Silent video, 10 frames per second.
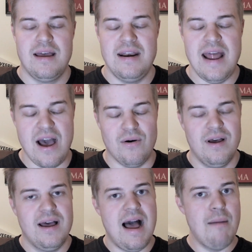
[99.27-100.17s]
Now,
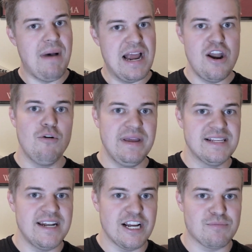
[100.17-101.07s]
I'm by no
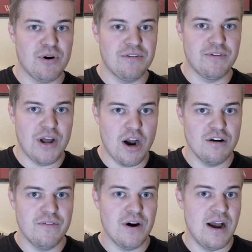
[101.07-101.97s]
means an expert
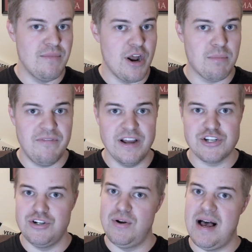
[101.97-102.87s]
photographer. I'm not a professional.